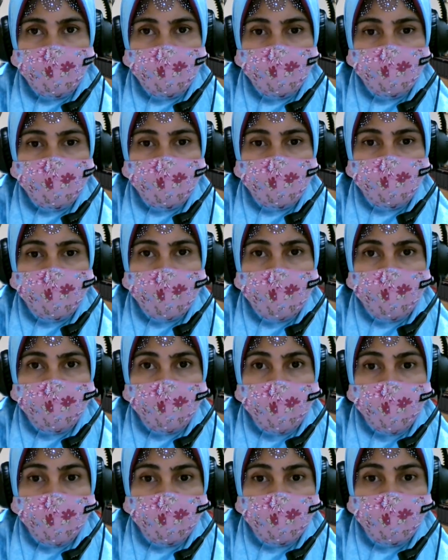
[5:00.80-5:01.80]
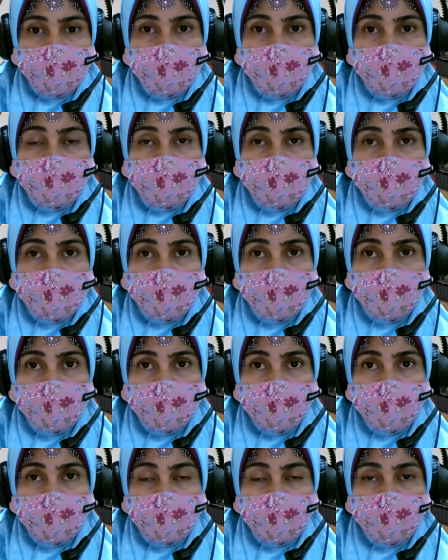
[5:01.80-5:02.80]
It's about folktales about
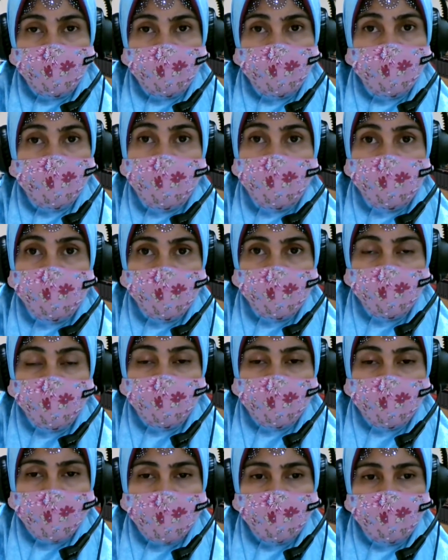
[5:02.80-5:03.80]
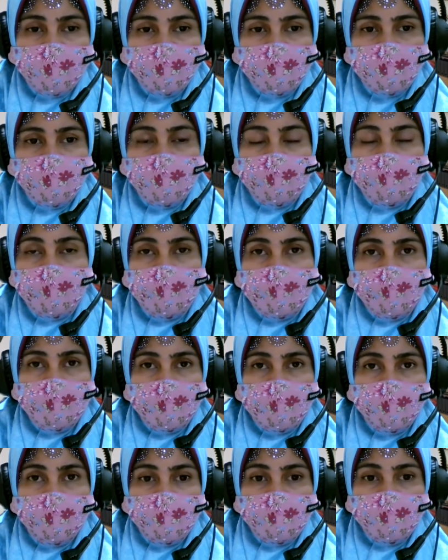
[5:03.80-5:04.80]
related to plants.
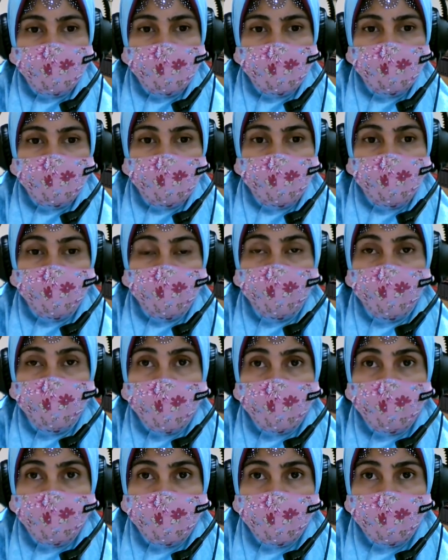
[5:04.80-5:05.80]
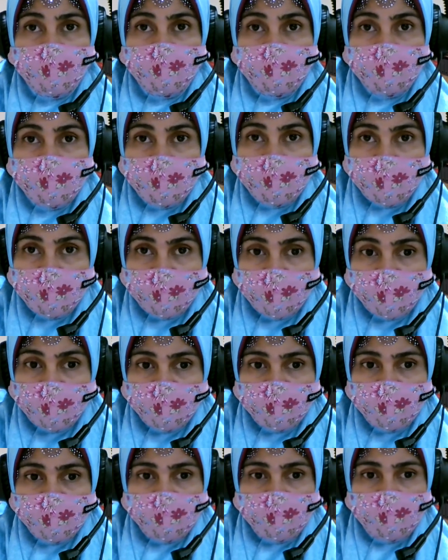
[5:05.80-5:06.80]
Number 6, folktales
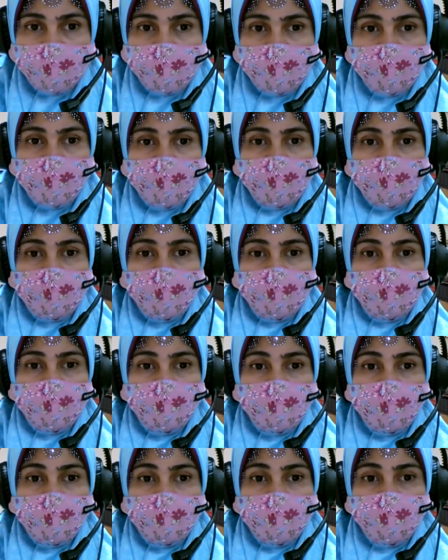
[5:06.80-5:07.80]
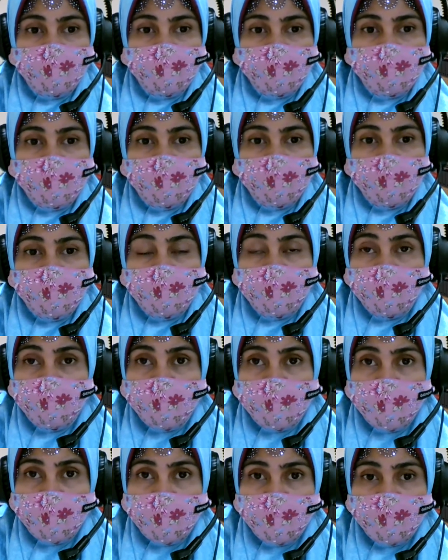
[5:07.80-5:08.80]
heroes. Number 7,
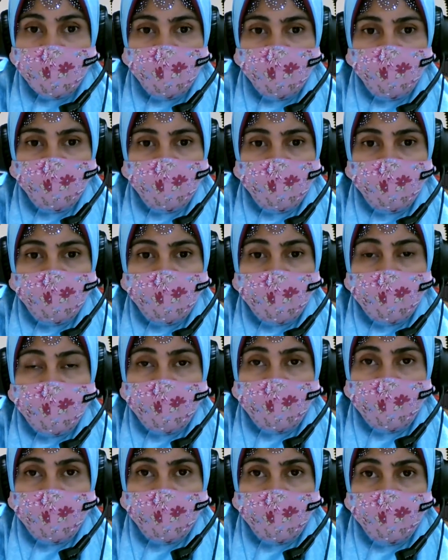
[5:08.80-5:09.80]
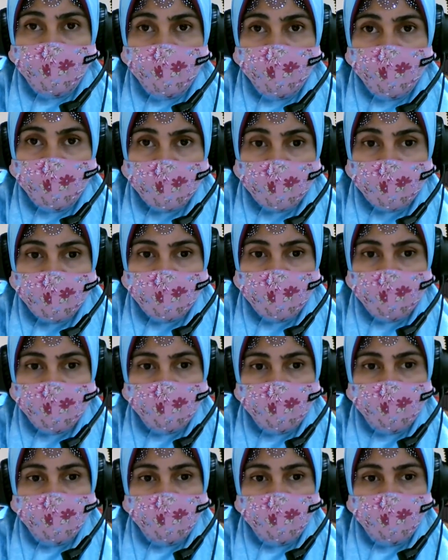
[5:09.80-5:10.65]
myth from around the world.